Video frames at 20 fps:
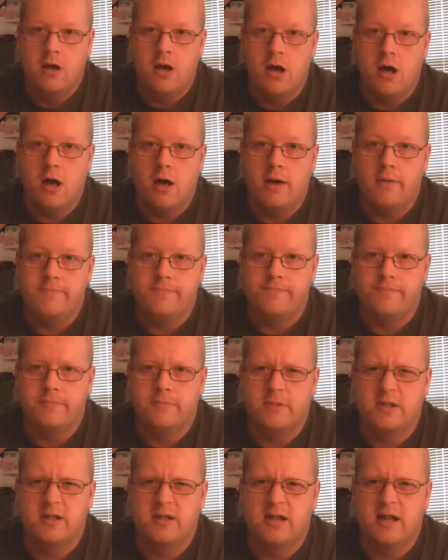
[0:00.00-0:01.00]

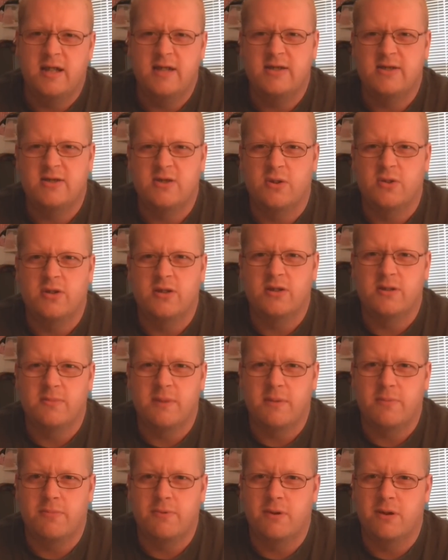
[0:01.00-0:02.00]
Kind of sold it to
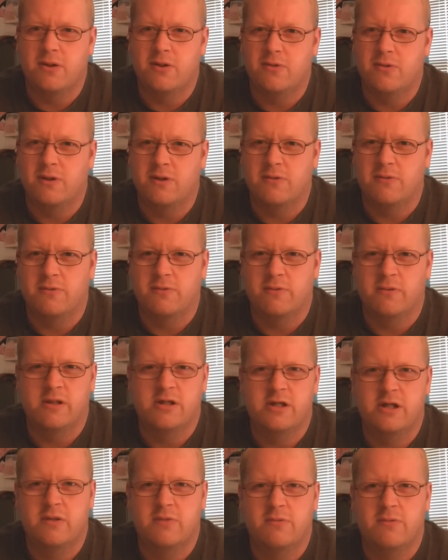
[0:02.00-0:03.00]
my brother, I
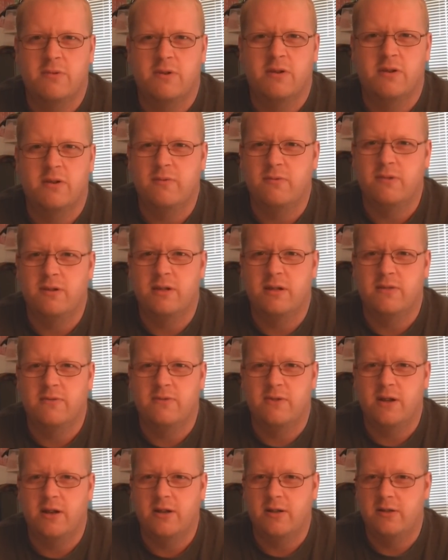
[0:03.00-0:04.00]
wish I really wouldn't
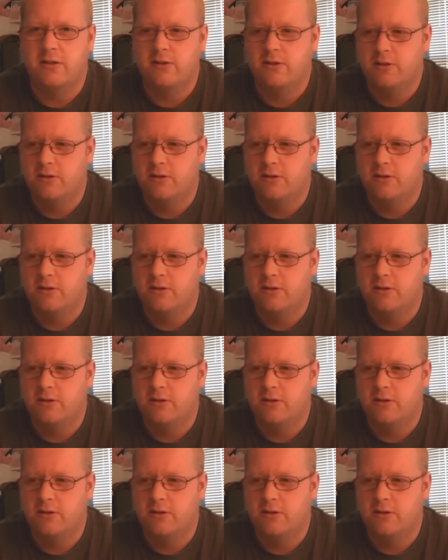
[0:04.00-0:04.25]
have done.